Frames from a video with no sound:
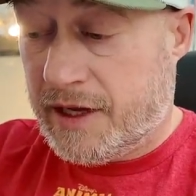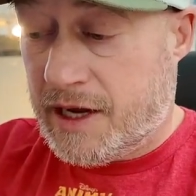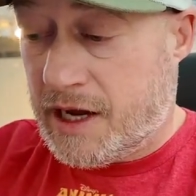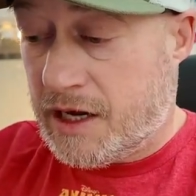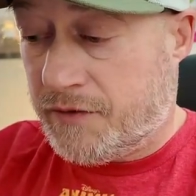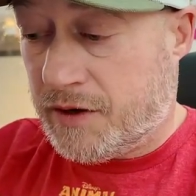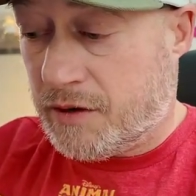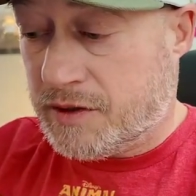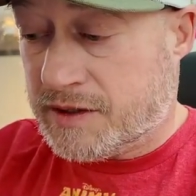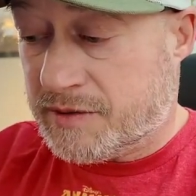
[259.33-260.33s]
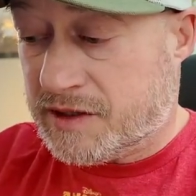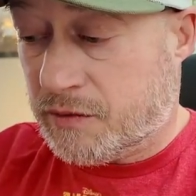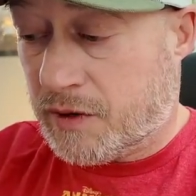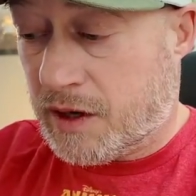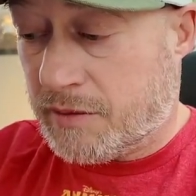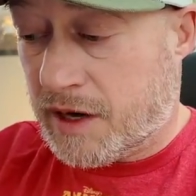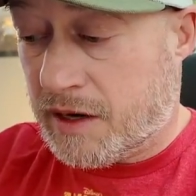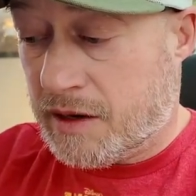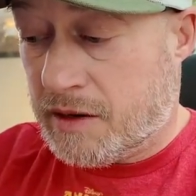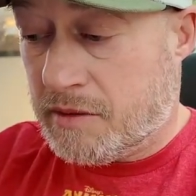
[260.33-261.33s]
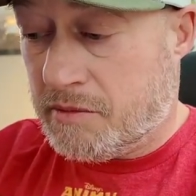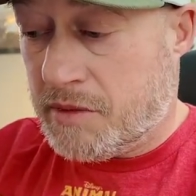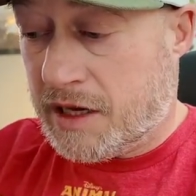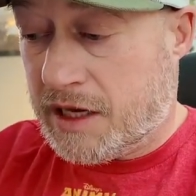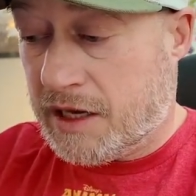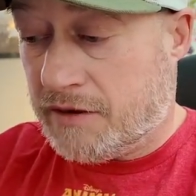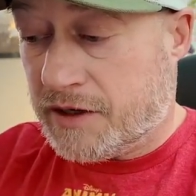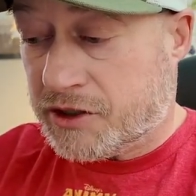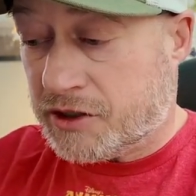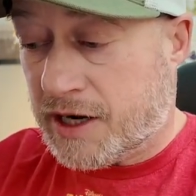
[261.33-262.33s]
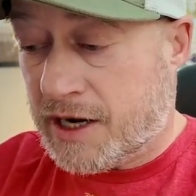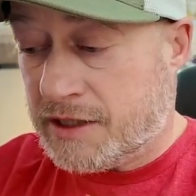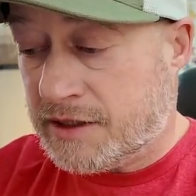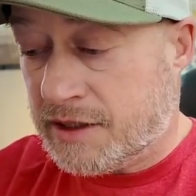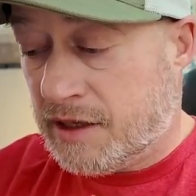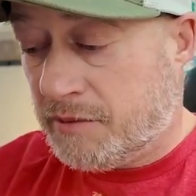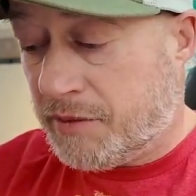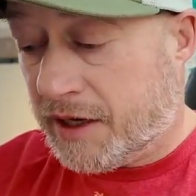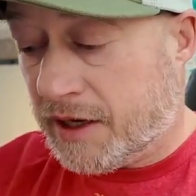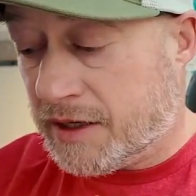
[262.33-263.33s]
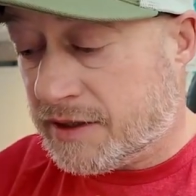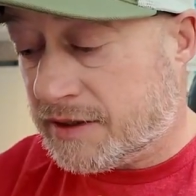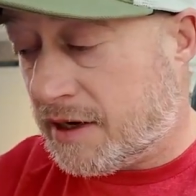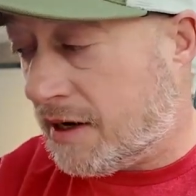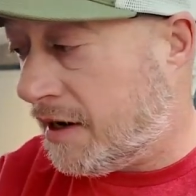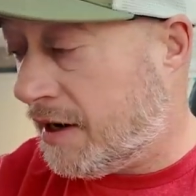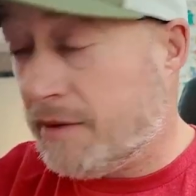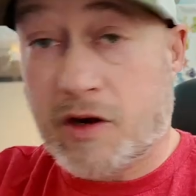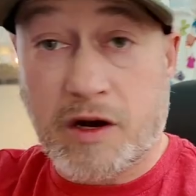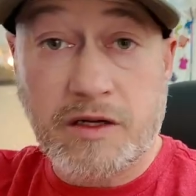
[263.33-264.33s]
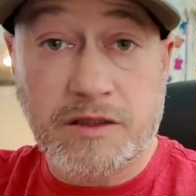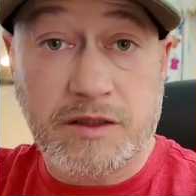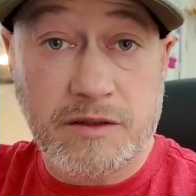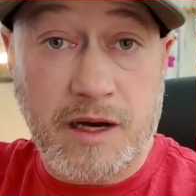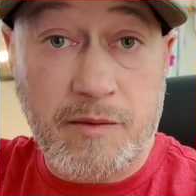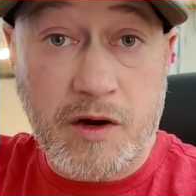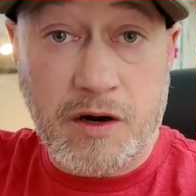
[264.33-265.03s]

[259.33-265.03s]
And if you notice, I'm still wearing my Mickey Adventure hat because I am on a hunt. I'm on a